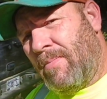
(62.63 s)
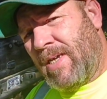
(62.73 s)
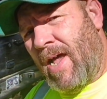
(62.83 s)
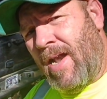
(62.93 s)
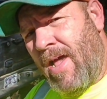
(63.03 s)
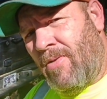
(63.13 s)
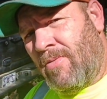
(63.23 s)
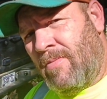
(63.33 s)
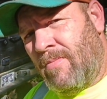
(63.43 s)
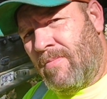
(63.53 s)
upside down.
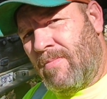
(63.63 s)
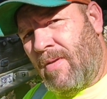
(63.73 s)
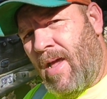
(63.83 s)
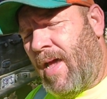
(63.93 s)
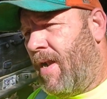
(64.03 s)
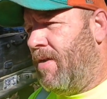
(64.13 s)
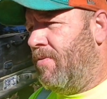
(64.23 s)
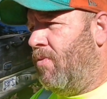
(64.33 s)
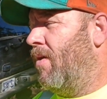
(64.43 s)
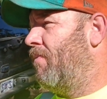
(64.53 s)
I gotta do,
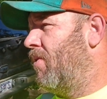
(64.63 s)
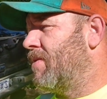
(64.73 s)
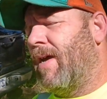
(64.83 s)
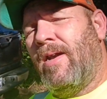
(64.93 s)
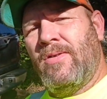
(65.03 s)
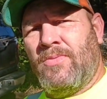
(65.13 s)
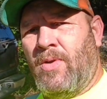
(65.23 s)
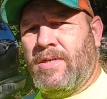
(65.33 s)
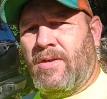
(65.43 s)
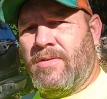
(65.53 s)
well, first I gotta do some
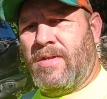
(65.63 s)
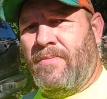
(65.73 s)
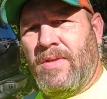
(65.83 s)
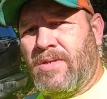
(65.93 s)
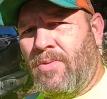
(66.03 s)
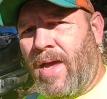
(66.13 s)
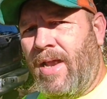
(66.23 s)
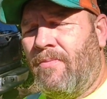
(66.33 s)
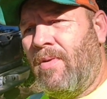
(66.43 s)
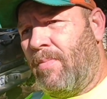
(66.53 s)
research, see if it's okay
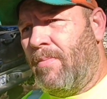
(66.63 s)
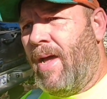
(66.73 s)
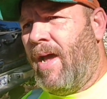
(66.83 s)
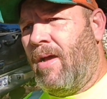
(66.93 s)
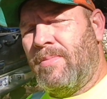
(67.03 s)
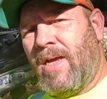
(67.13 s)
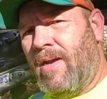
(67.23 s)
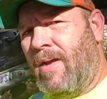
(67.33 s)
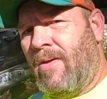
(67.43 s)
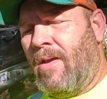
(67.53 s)
to flip a bag upside
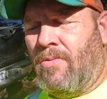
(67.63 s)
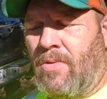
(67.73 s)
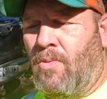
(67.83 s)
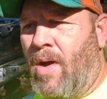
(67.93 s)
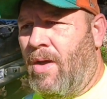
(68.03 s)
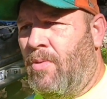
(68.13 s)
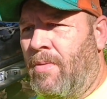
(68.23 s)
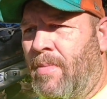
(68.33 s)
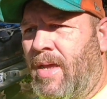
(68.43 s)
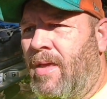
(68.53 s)
down. I don't know why it
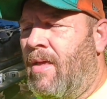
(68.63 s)
wouldn't be,